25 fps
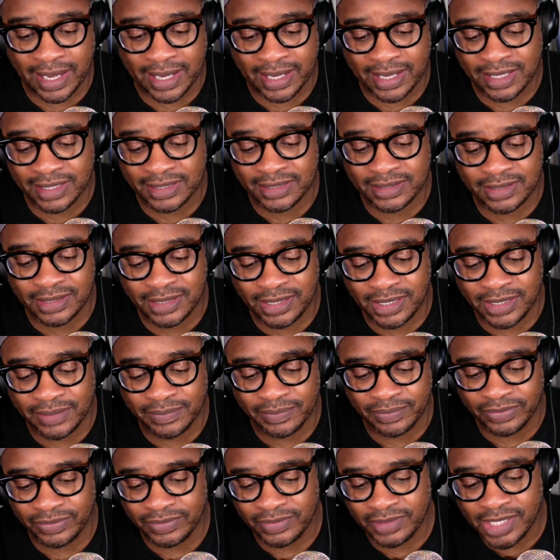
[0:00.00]
I can't see
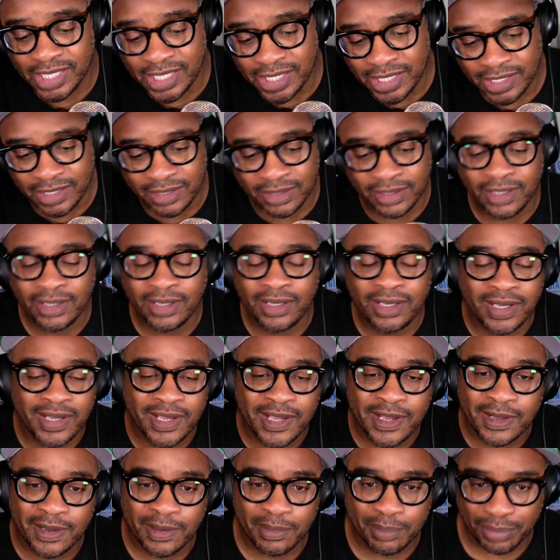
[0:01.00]
Kidd
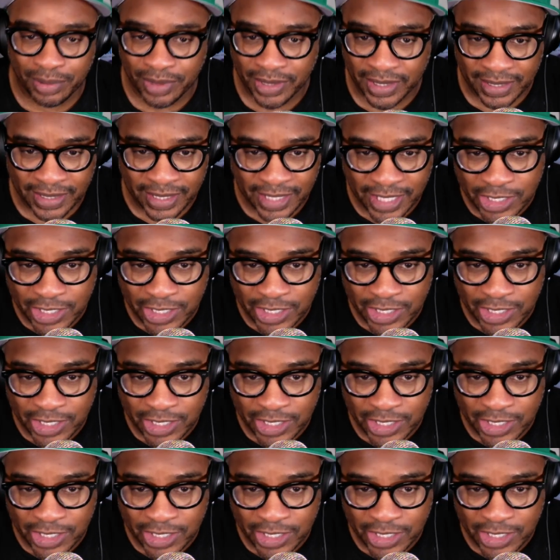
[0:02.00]
playing